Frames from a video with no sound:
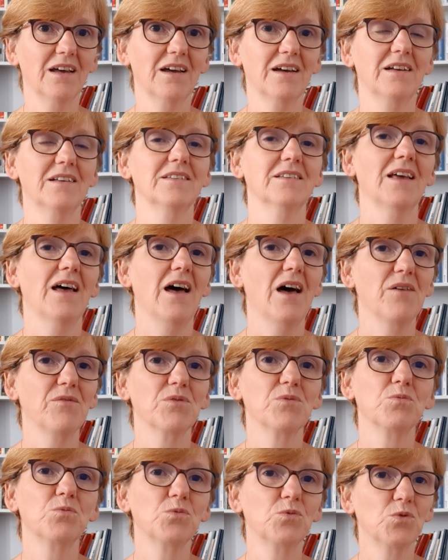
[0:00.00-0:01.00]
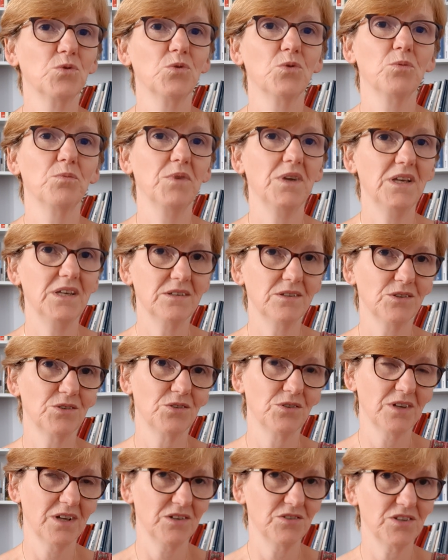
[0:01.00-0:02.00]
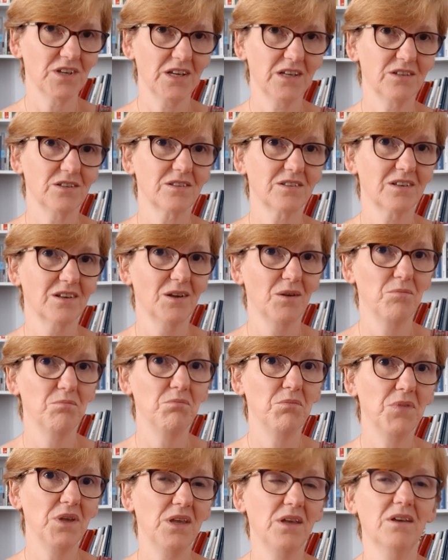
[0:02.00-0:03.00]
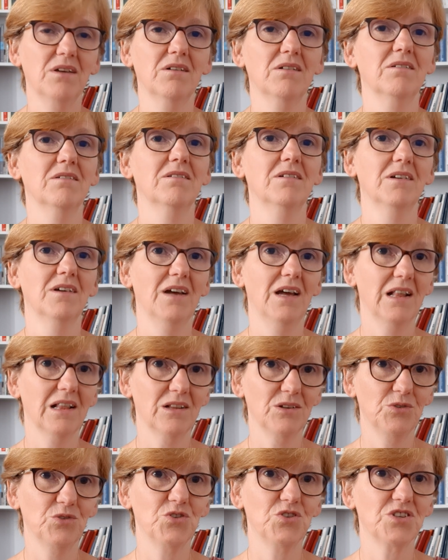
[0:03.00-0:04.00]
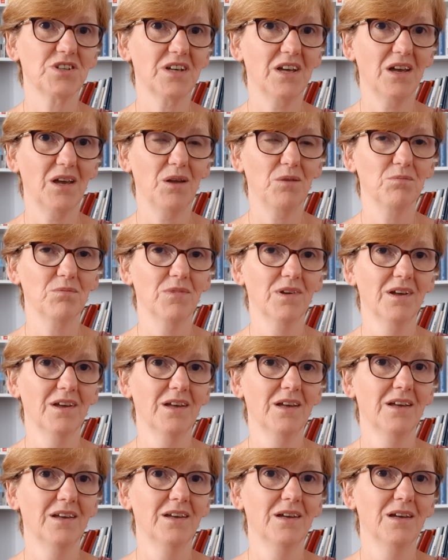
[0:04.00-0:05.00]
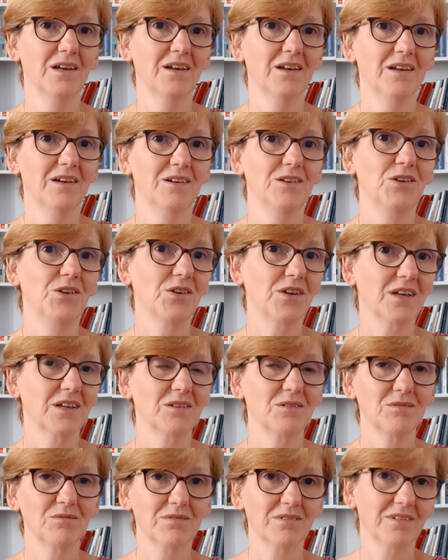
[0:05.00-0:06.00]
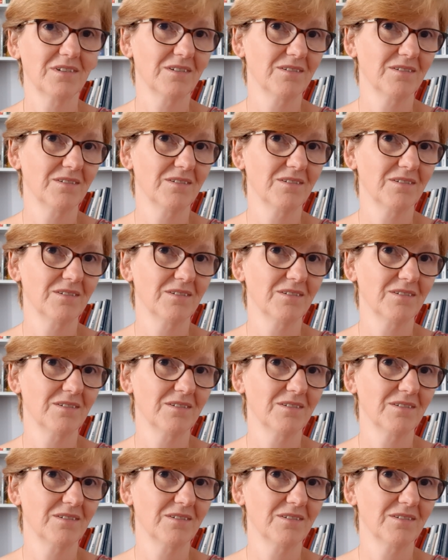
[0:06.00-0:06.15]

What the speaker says: and have a warm, easy to digest meal at lunchtime. You can